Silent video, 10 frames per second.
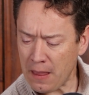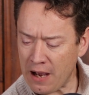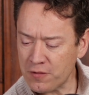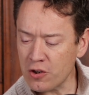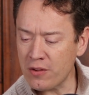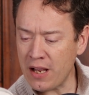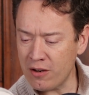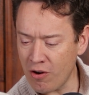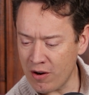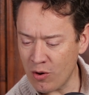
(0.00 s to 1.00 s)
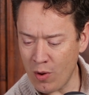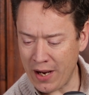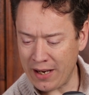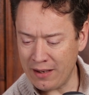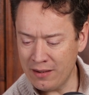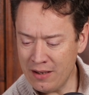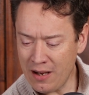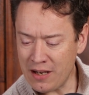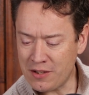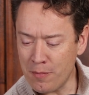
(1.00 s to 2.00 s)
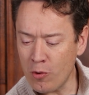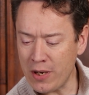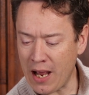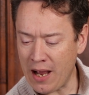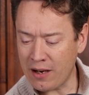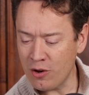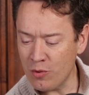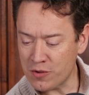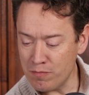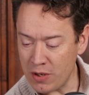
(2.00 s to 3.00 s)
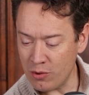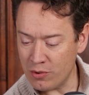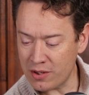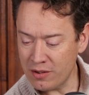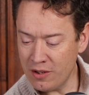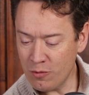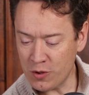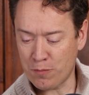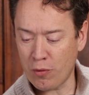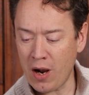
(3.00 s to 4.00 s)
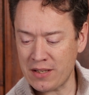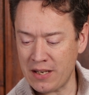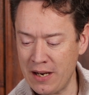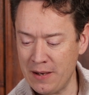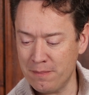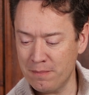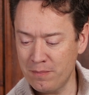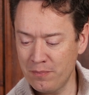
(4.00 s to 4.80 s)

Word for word: After they had gone away, a demoniac who was mute was brought to him.